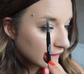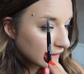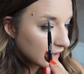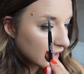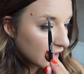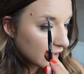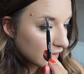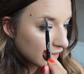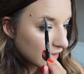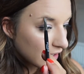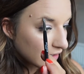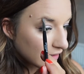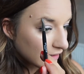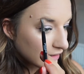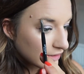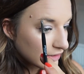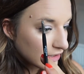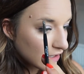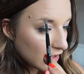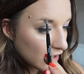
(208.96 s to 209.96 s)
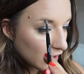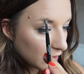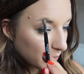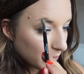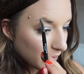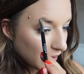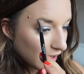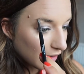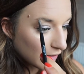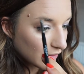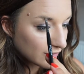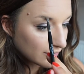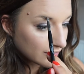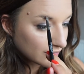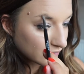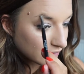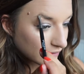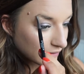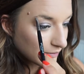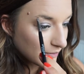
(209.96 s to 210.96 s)
So then the dark
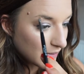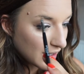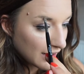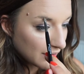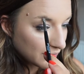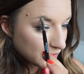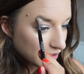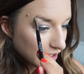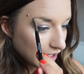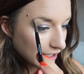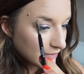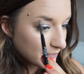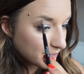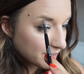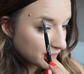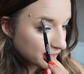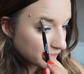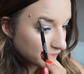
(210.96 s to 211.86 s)
brown powder,